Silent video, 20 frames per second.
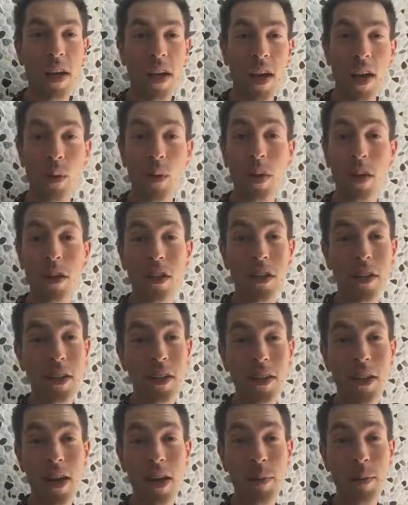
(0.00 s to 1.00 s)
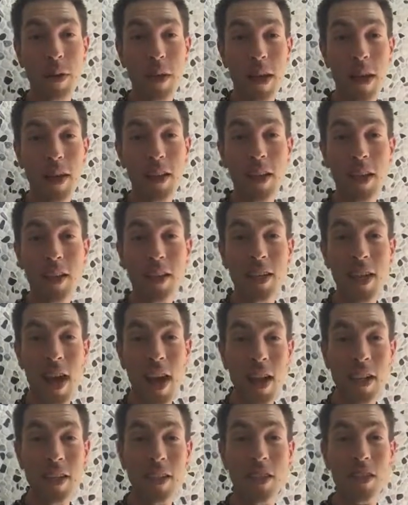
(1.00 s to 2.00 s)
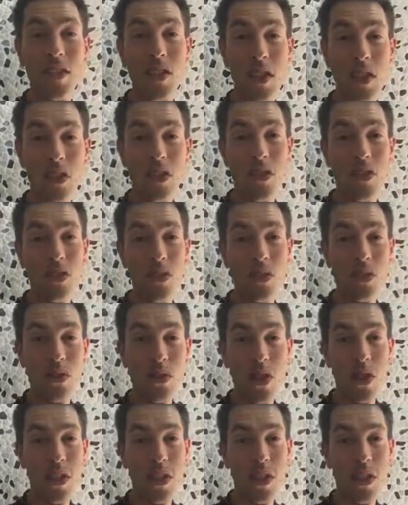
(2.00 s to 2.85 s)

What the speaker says: And I went and cleaned up and got like 90 signatures